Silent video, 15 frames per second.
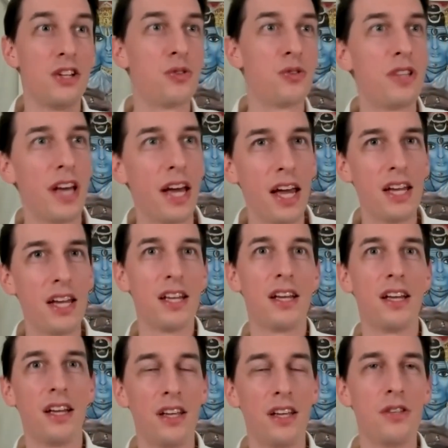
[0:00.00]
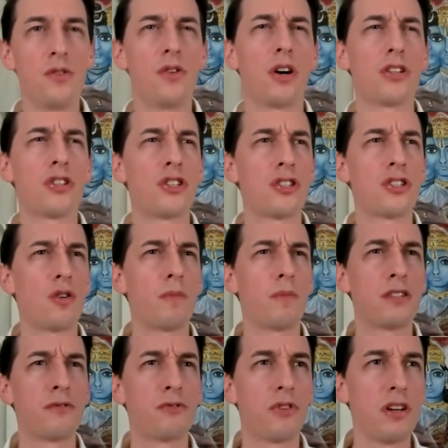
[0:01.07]
Today, you got so
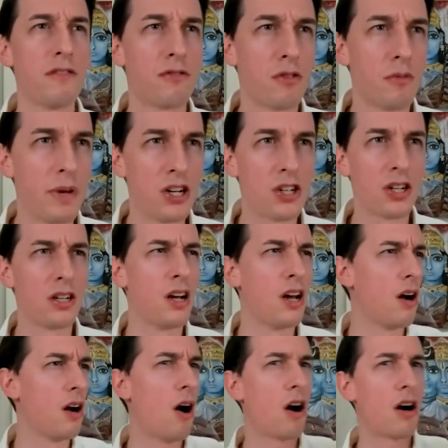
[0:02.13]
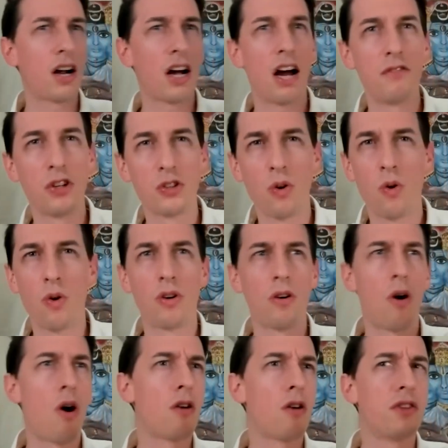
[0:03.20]
much free information,
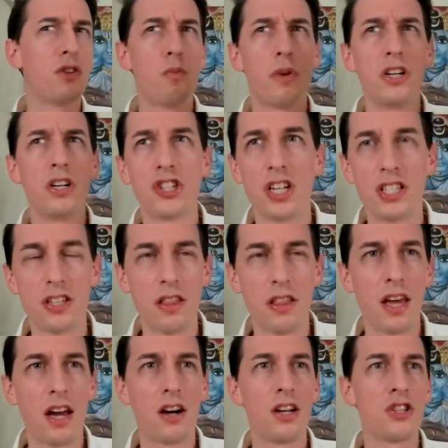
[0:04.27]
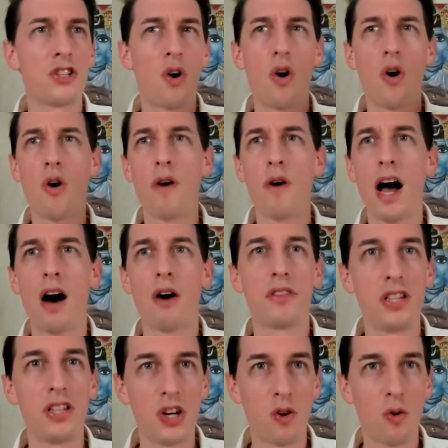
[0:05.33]
archive.org, all of the Upanishads are there. It's all
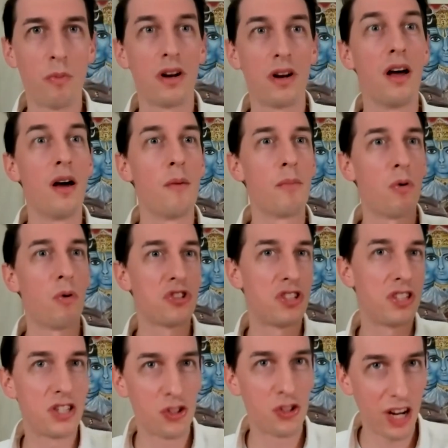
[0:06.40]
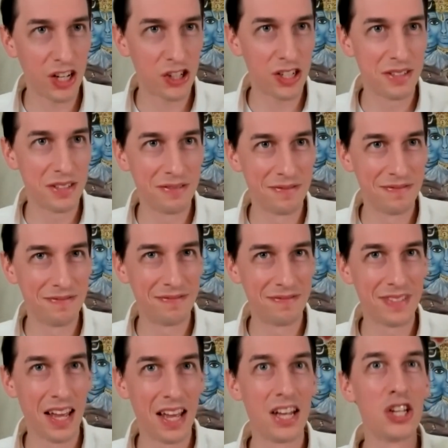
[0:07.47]
out in the open. But what's the distraction?
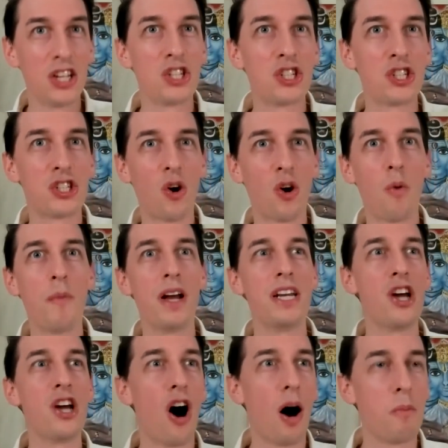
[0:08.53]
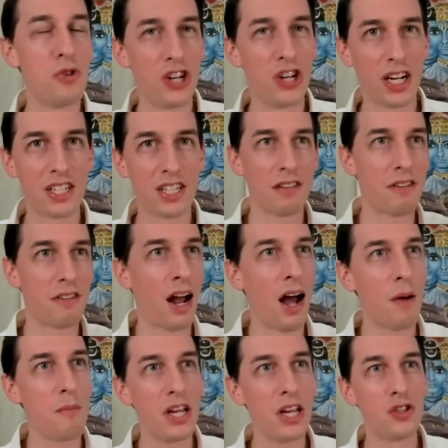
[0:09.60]
So many objects have
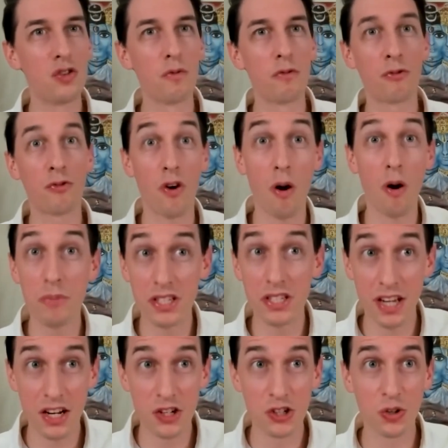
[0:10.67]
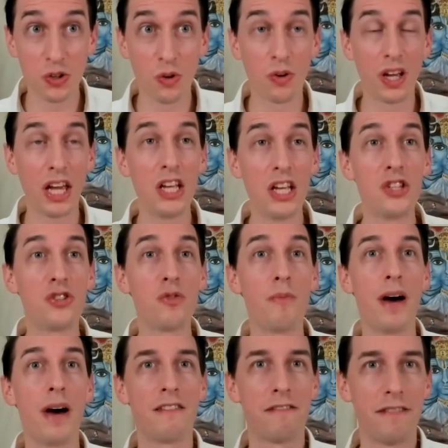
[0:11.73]
come from potential into
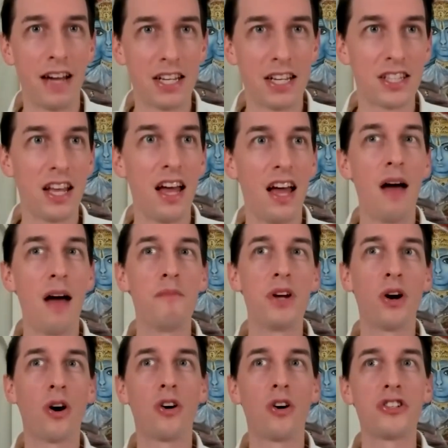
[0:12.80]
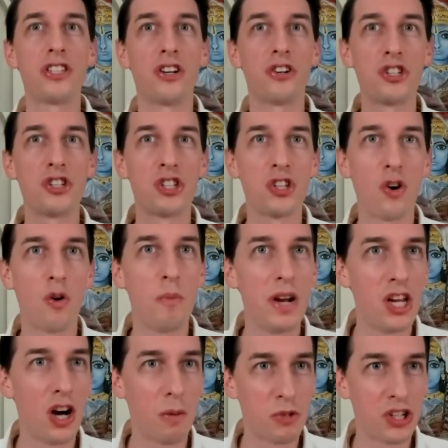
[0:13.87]
manifest. And because there are so
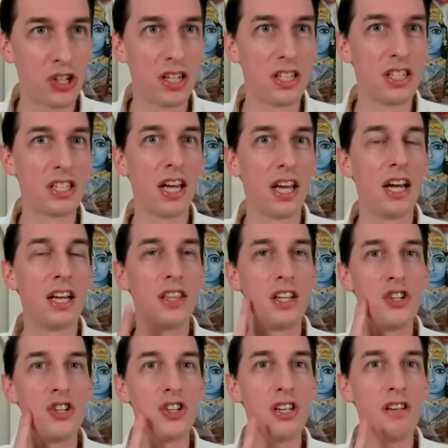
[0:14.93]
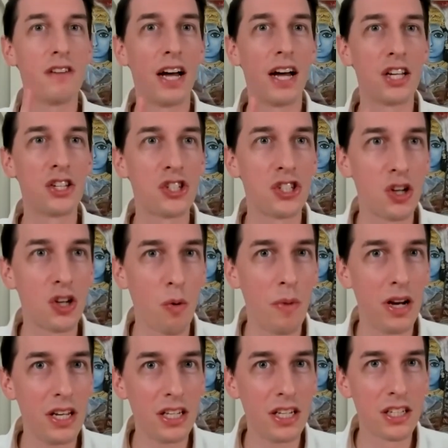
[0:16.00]
many options, the jiva has so
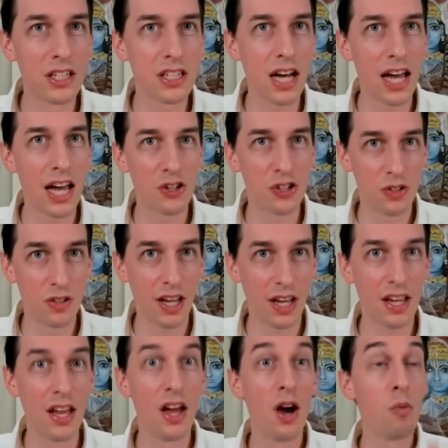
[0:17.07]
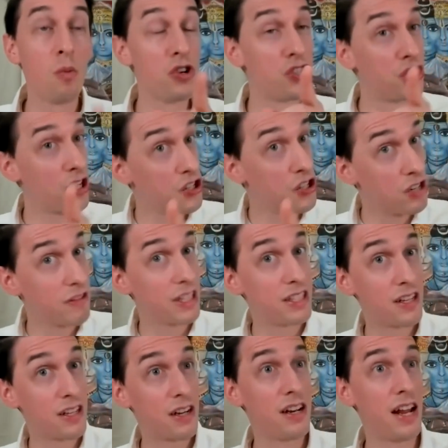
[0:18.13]
many desires today, which the jiva
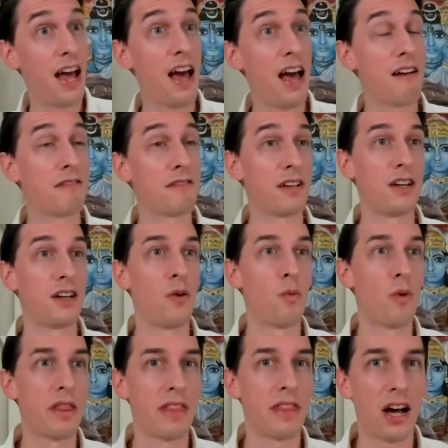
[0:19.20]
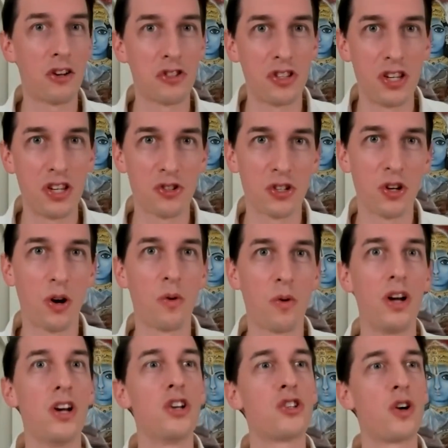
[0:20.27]
didn't have 1,000 years
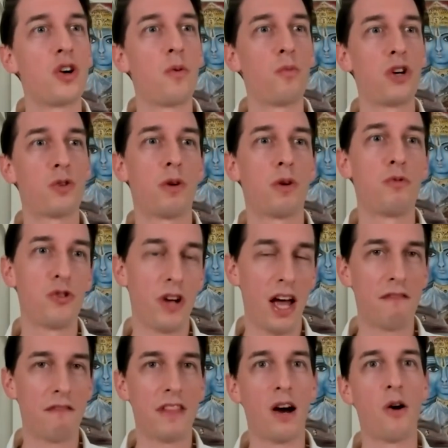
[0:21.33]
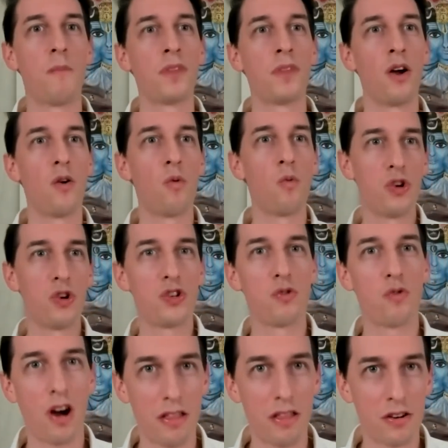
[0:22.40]
ago. So which one would you have now? Would
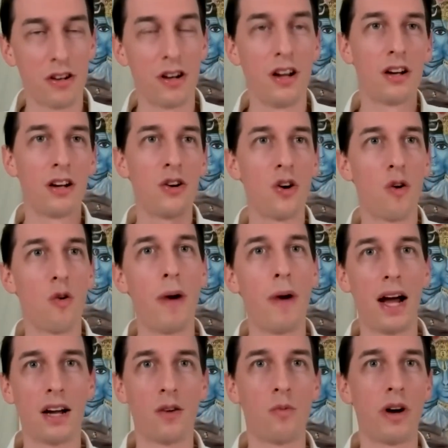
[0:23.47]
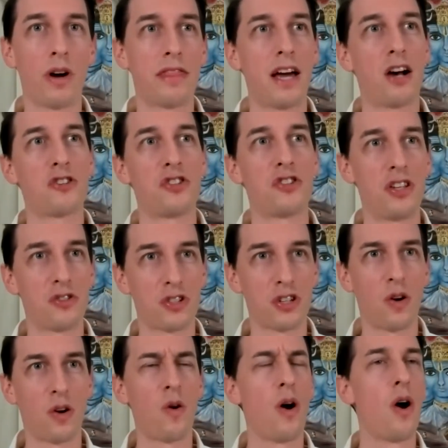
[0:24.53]
you rather go back 1,000 years
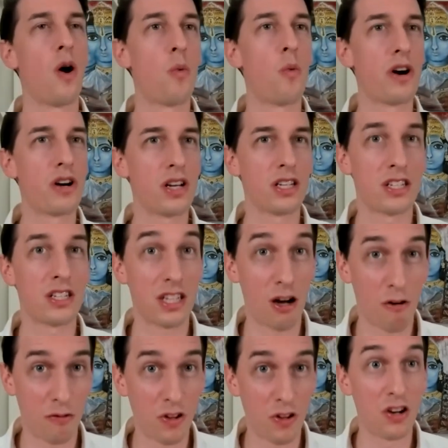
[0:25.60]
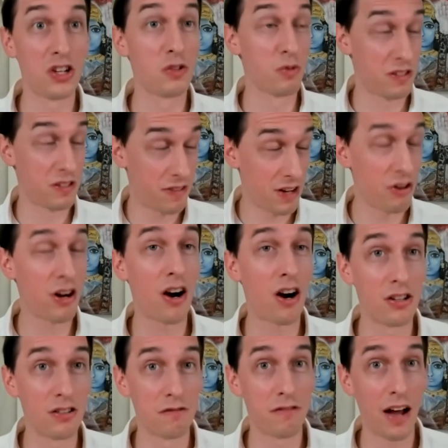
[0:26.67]
ago, where self-knowledge was very
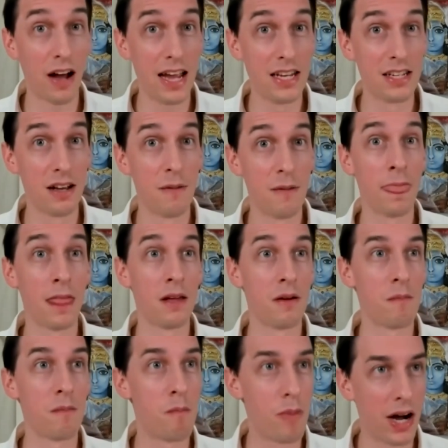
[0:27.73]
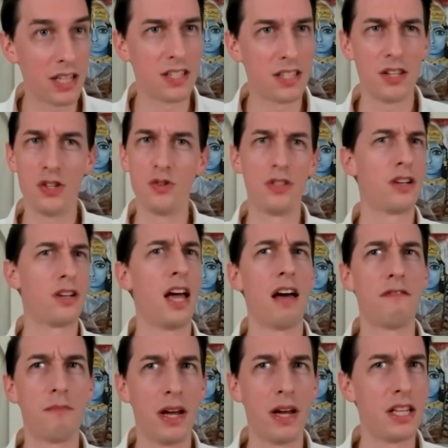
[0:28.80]
hard to find, but you didn't
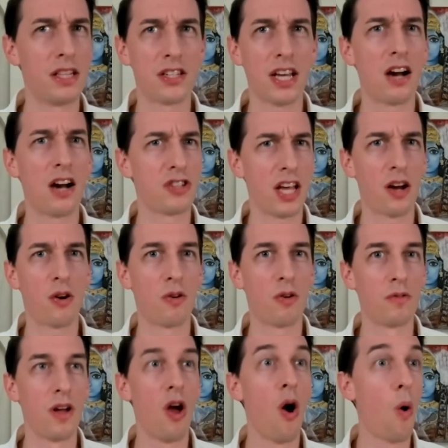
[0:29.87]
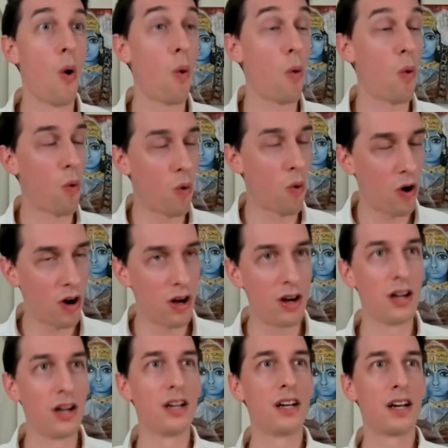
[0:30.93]
have many desires at all,
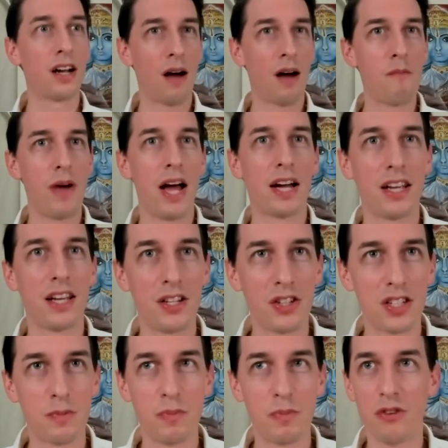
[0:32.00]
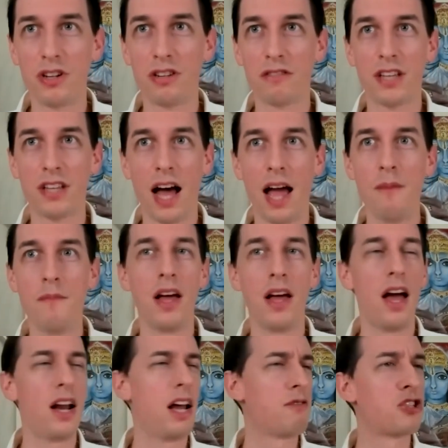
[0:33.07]
or come back in this period of time
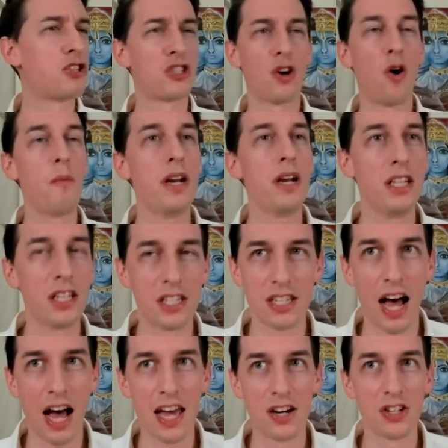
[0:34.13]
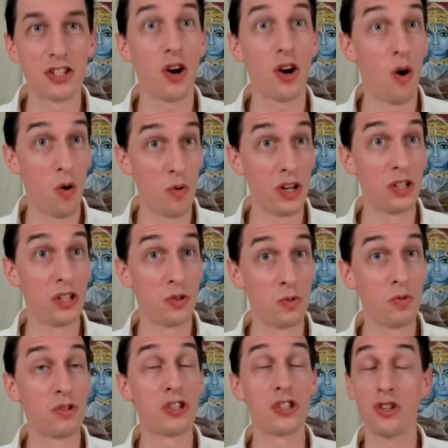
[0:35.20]
and have so many desires owing
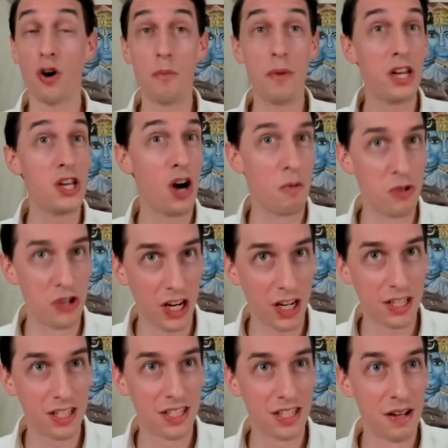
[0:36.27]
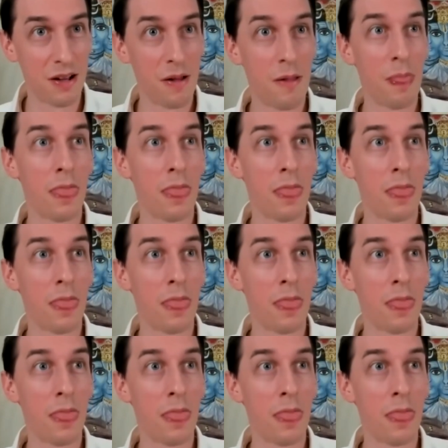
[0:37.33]
to so many objects,